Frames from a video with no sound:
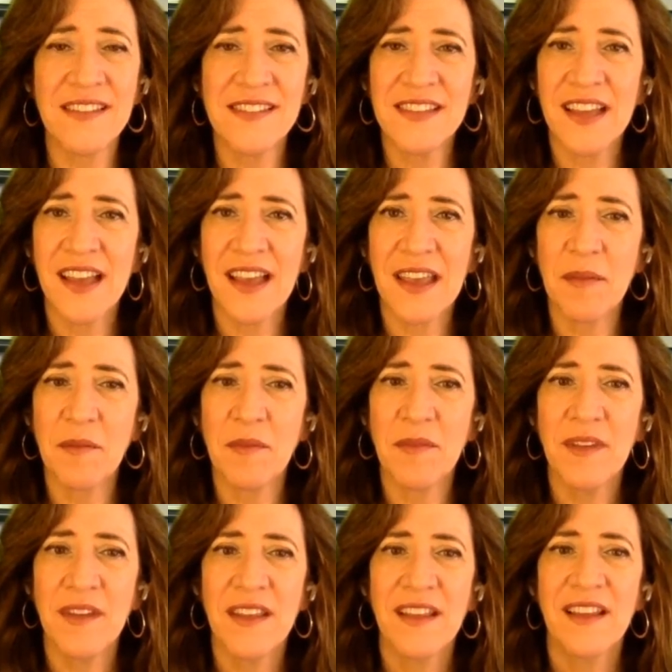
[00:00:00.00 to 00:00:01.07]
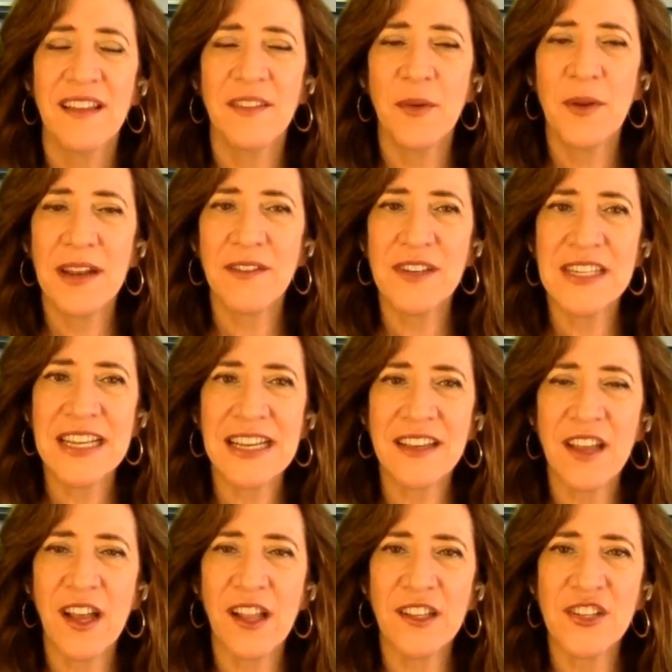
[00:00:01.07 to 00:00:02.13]
FaceTime, whatever
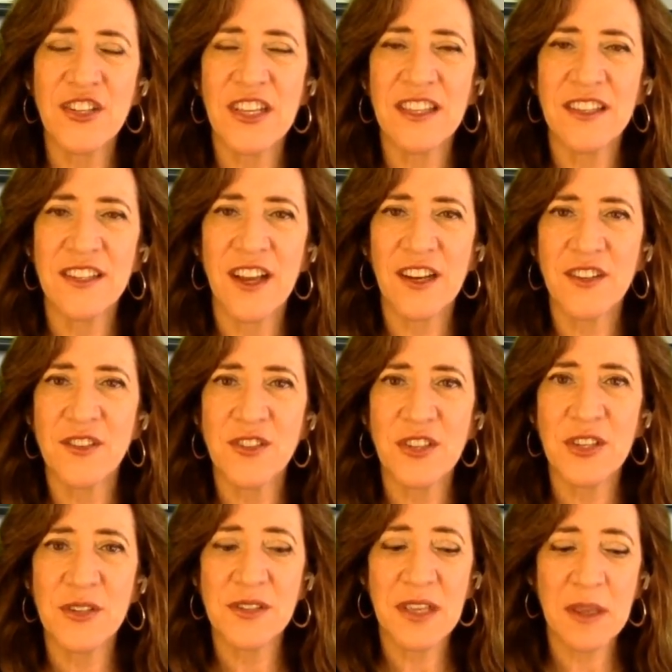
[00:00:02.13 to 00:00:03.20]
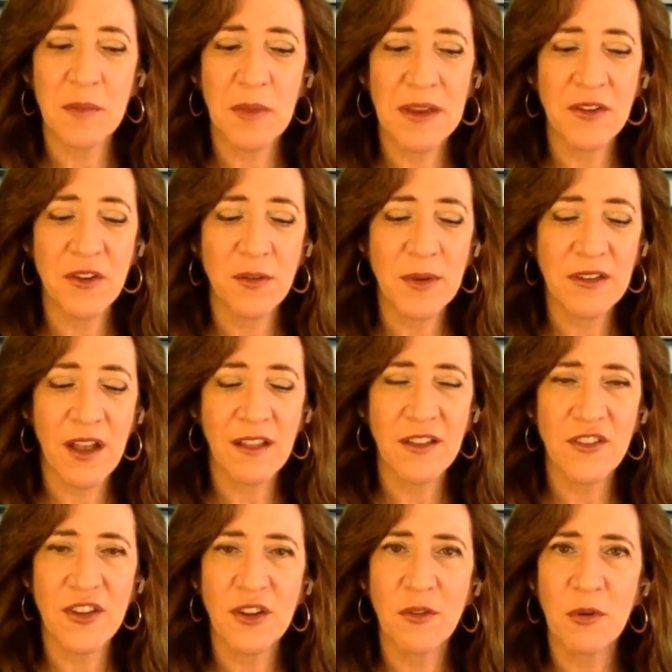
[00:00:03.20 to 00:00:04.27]
technology the doctors are using. My
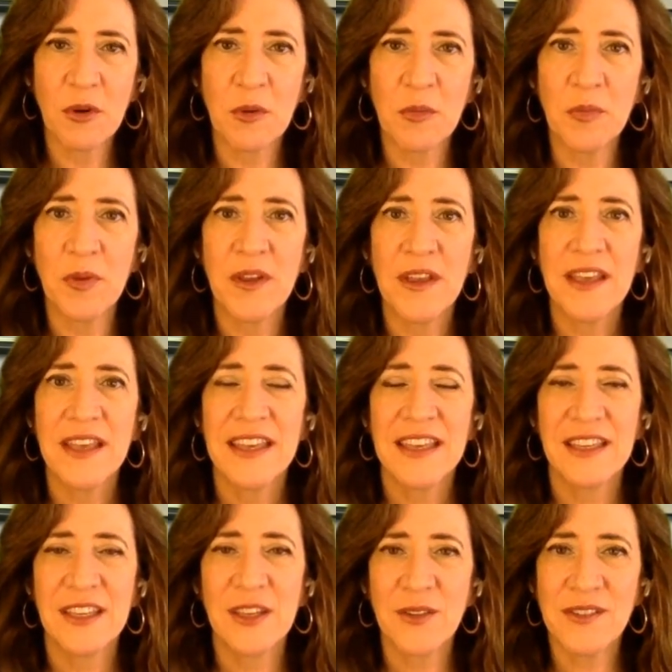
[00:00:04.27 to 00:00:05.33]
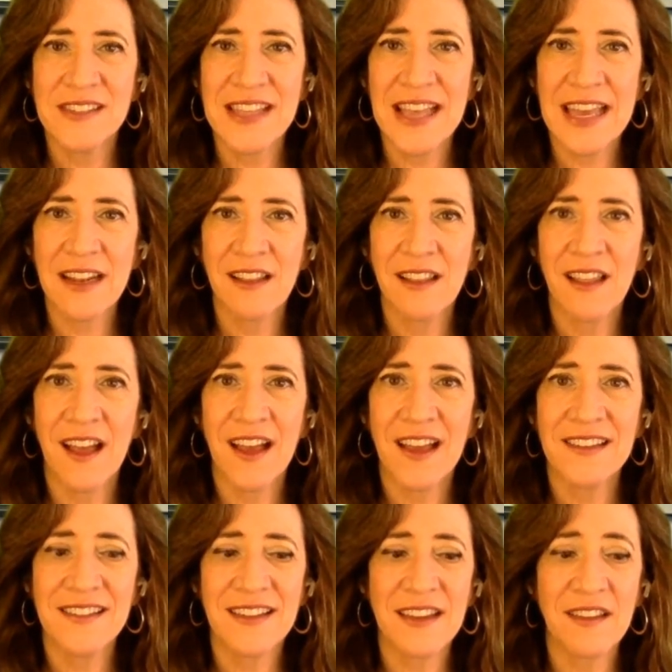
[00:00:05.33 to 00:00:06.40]
dermatology group uses that a
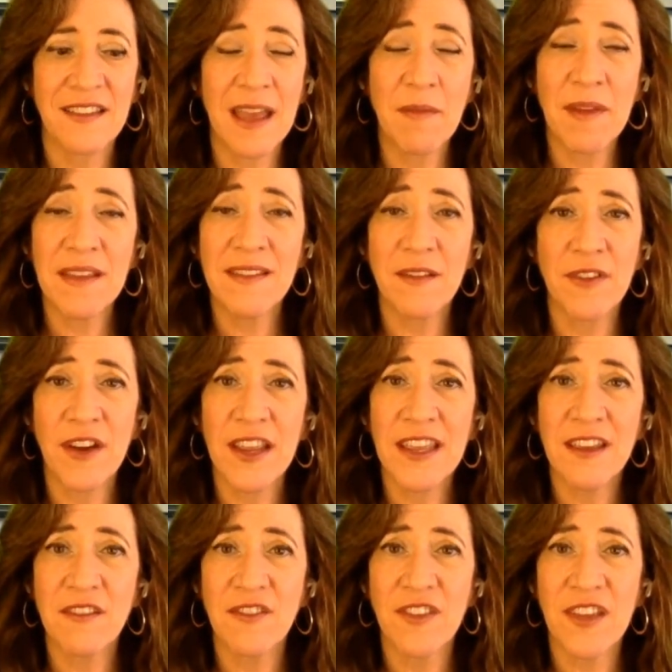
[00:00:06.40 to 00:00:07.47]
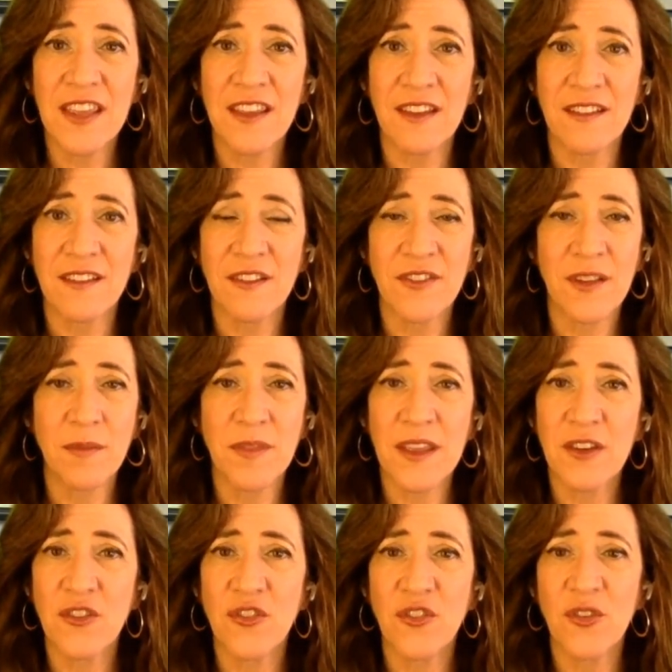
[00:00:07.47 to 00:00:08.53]
lot, and that makes it very convenient. If
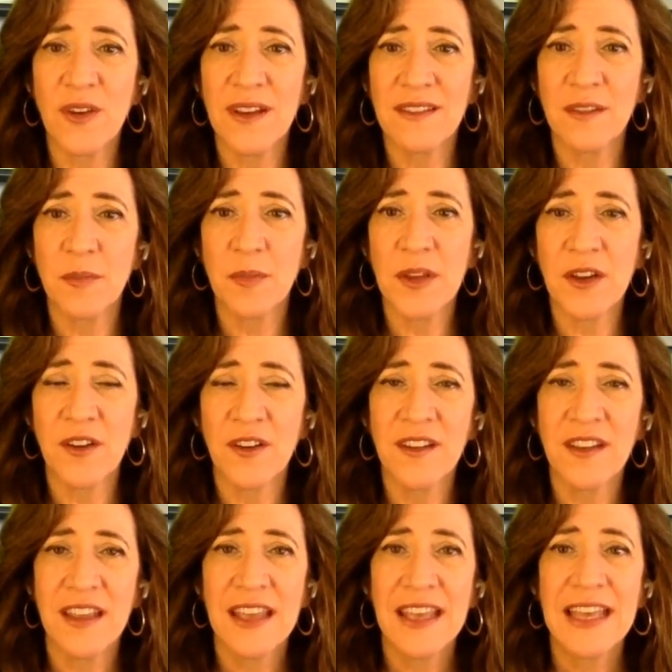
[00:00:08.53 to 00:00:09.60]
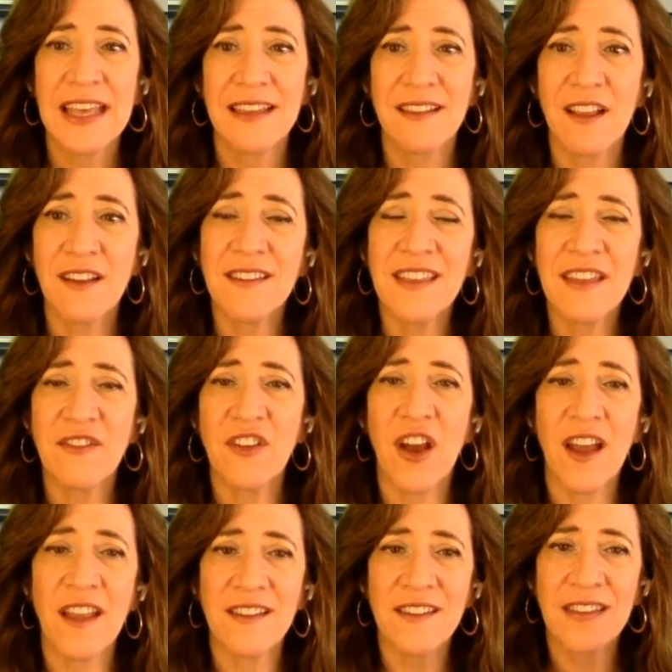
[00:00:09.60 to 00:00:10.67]
something new has appeared, as long as they've
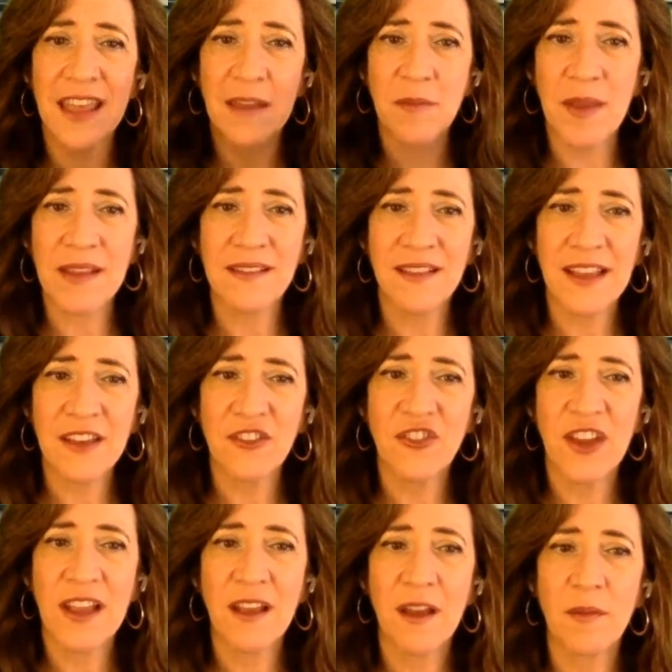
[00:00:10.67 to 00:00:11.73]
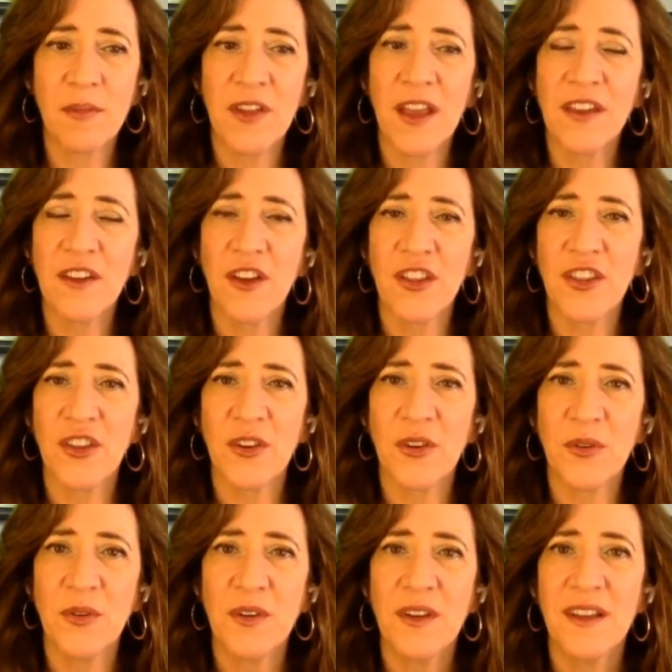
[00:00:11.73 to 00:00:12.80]
gotten that baseline checkup done on
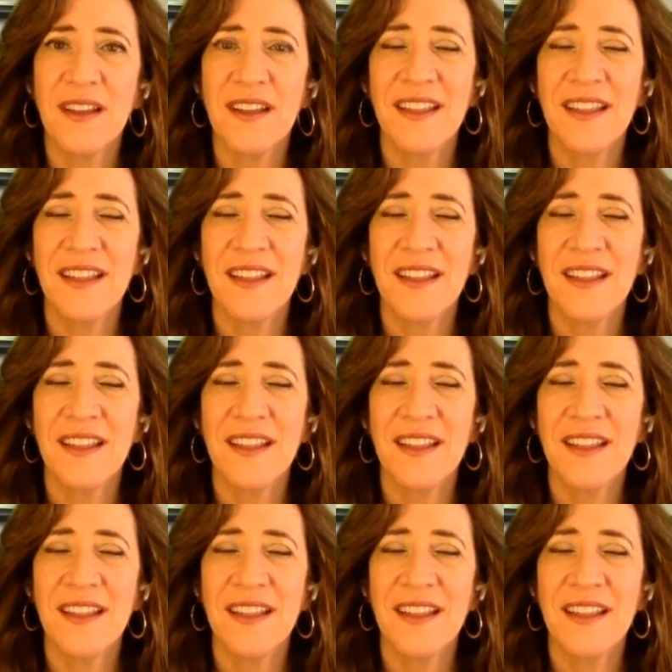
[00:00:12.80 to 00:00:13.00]
you,